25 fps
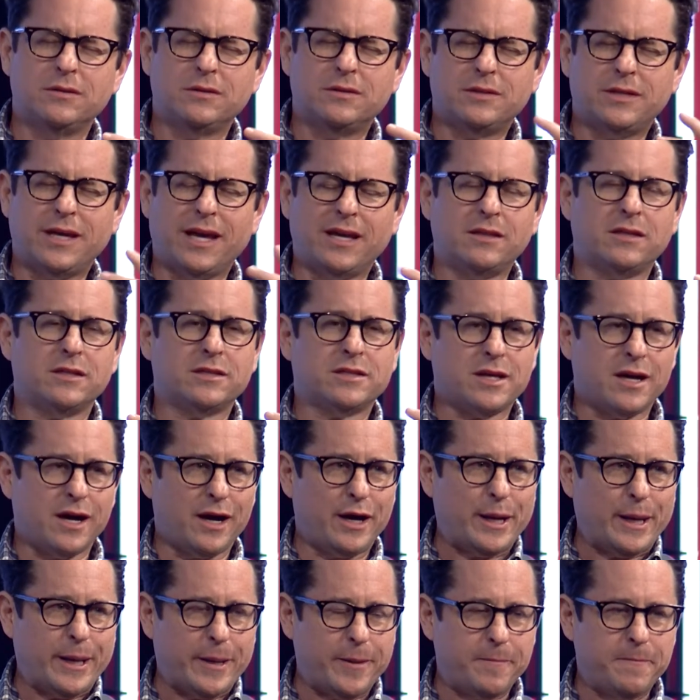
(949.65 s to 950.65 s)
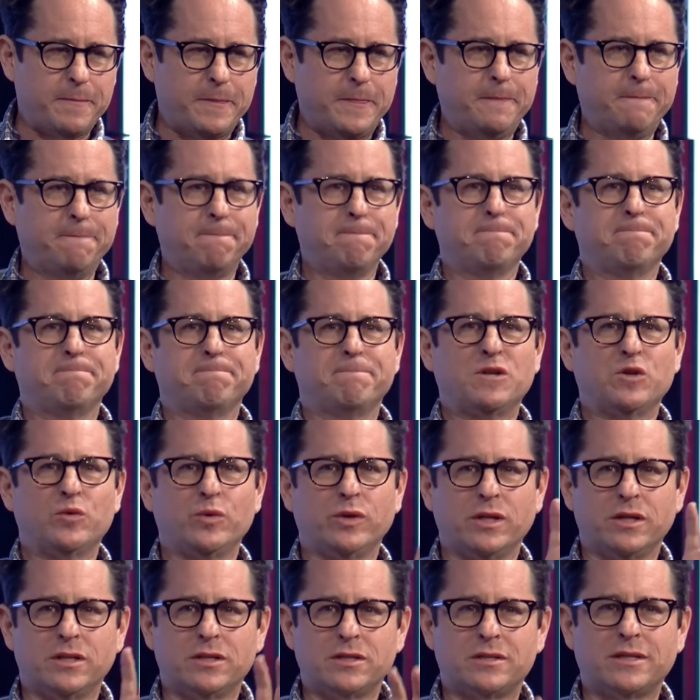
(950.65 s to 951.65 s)
take the time to
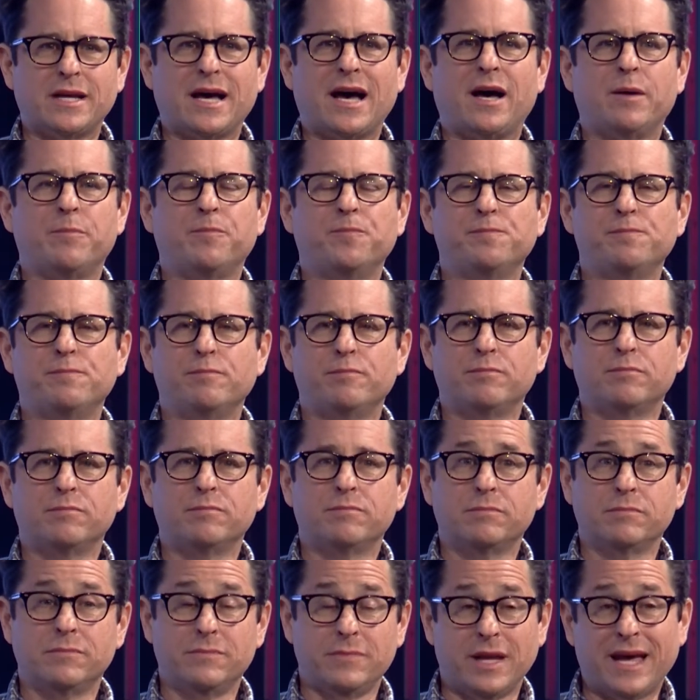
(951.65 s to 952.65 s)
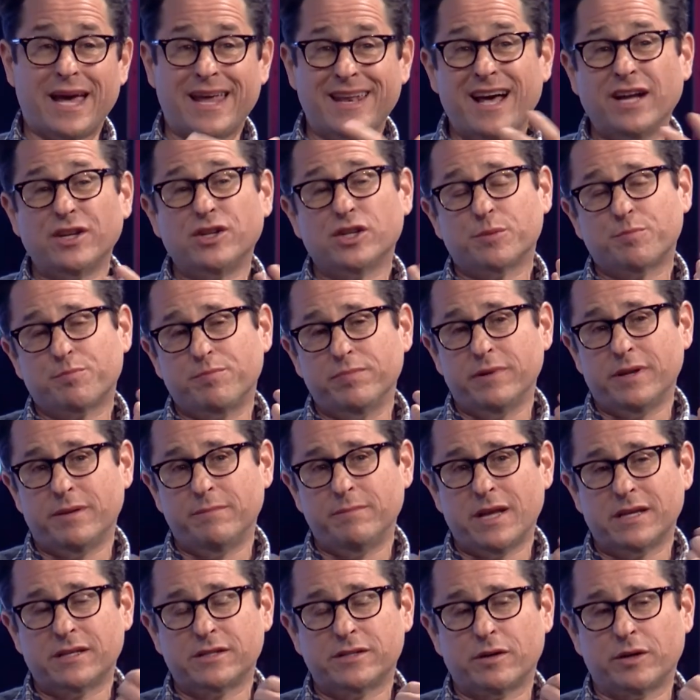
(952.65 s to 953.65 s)
really stop and not just
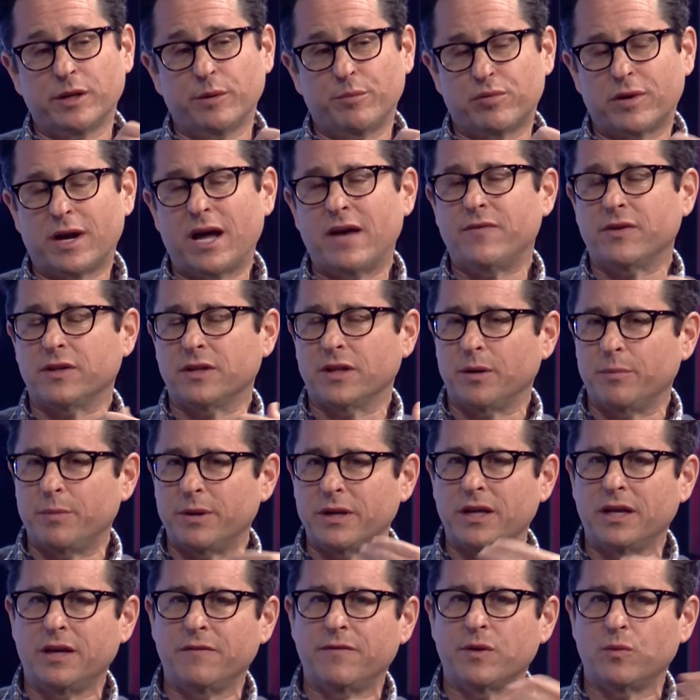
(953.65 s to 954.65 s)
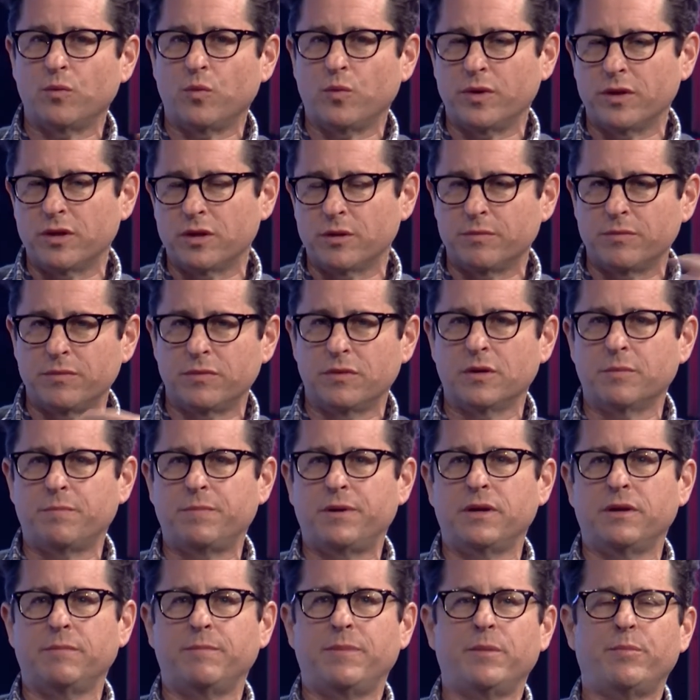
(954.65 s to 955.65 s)
necessarily privately, but even with the
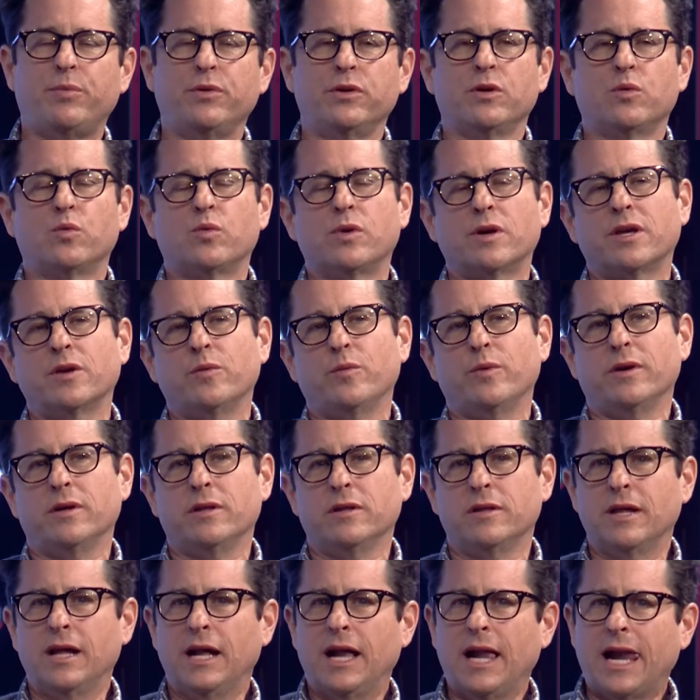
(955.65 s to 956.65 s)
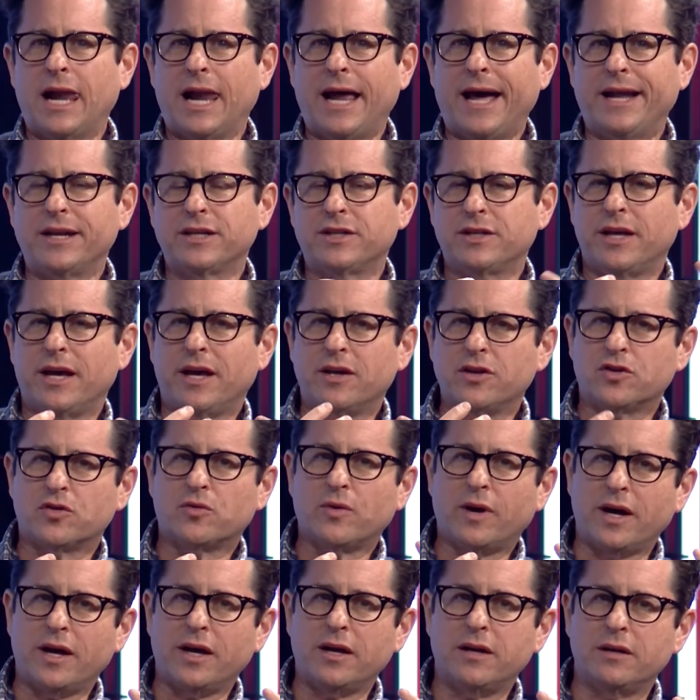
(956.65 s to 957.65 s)
pe people you're working with, and, and
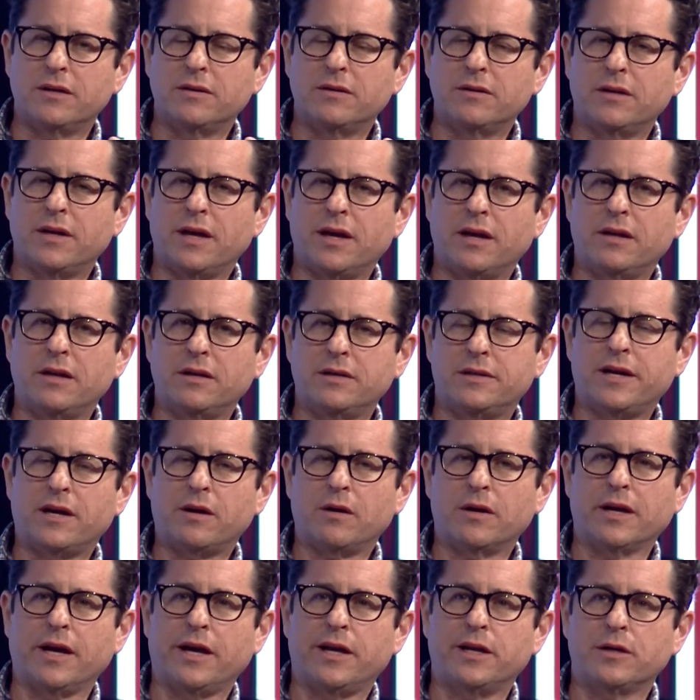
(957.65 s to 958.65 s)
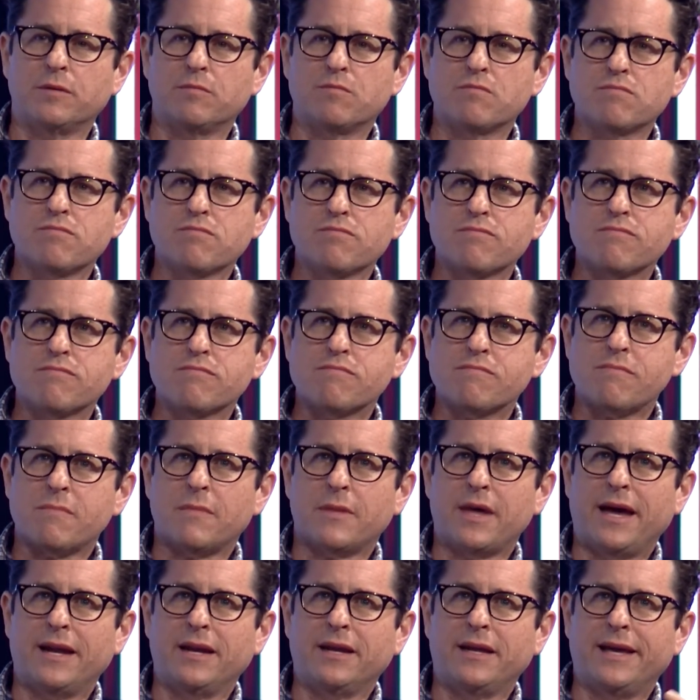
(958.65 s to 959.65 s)
try and, and interrogate it
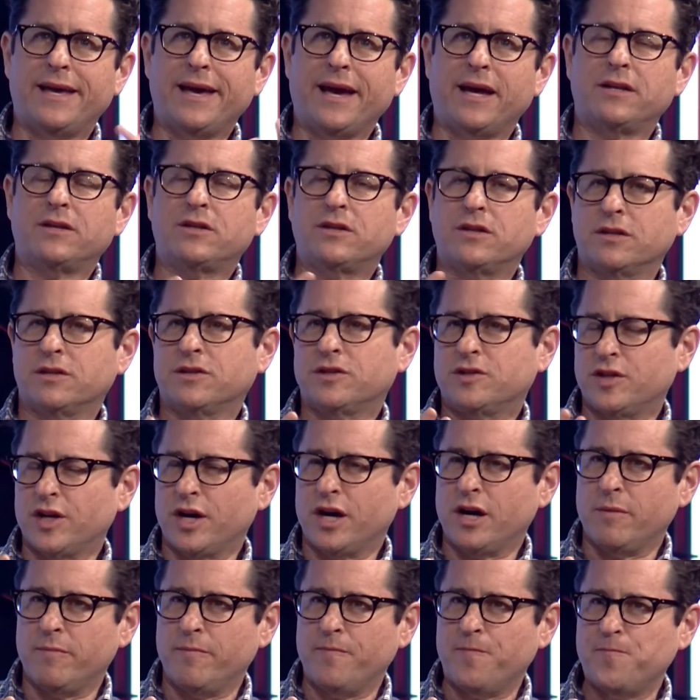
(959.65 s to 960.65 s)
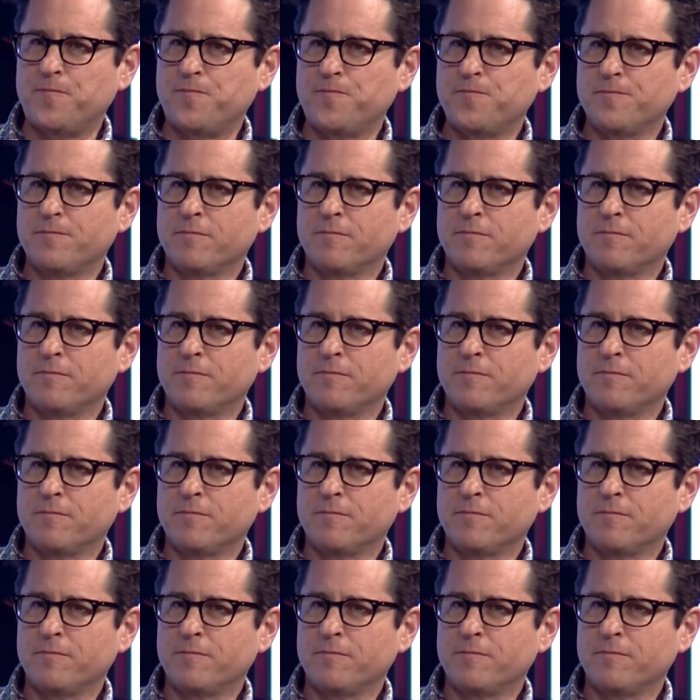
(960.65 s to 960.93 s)
and get to some